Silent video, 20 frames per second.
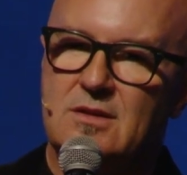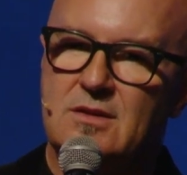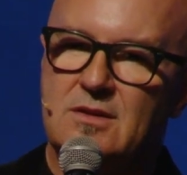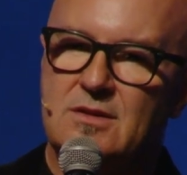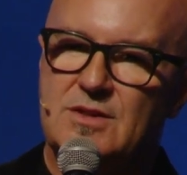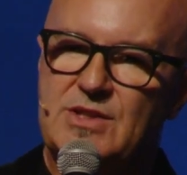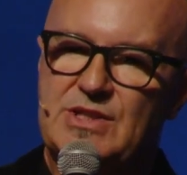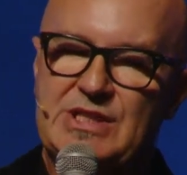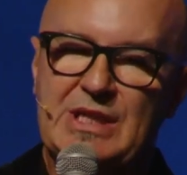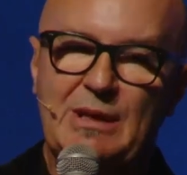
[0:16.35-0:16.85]

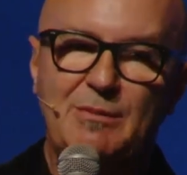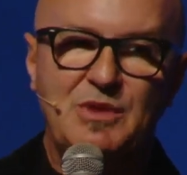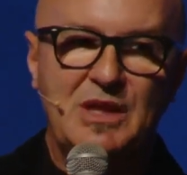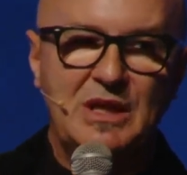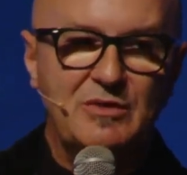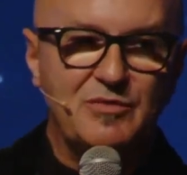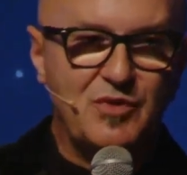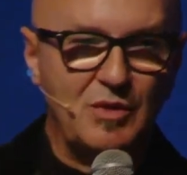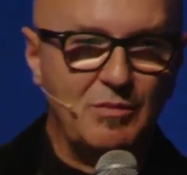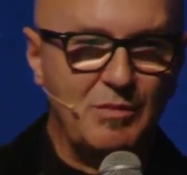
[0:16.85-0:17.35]

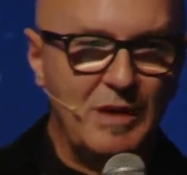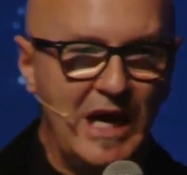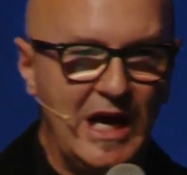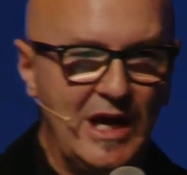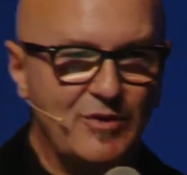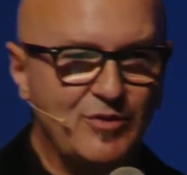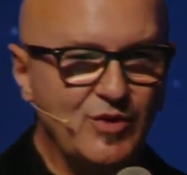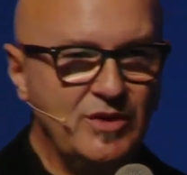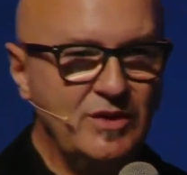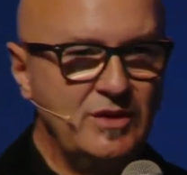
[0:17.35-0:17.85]
Something from
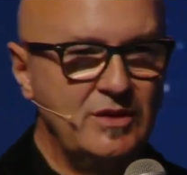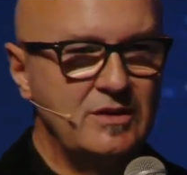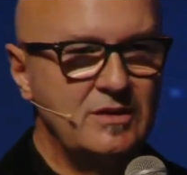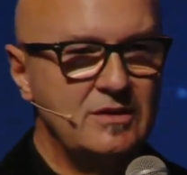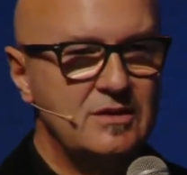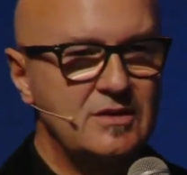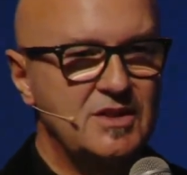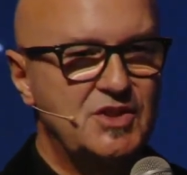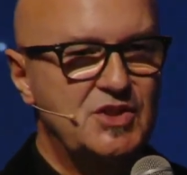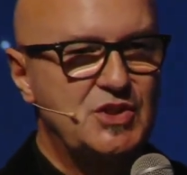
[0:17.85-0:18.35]
heaven
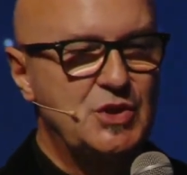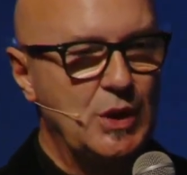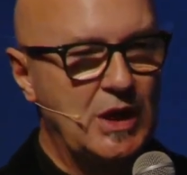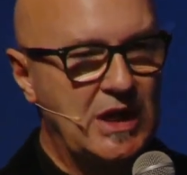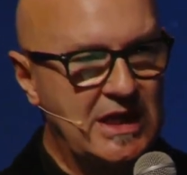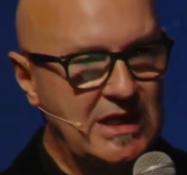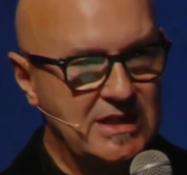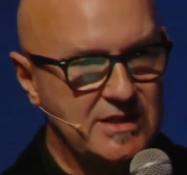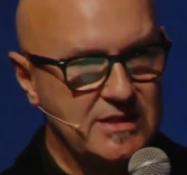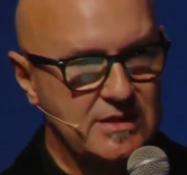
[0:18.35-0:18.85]
to
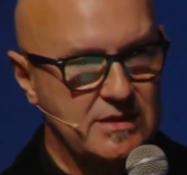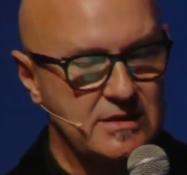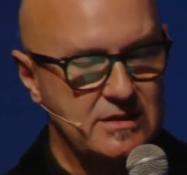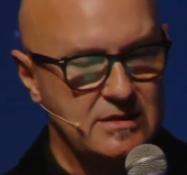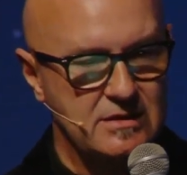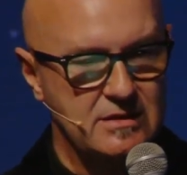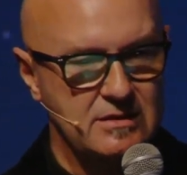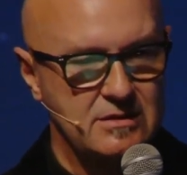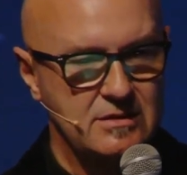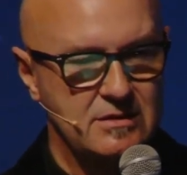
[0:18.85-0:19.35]
us.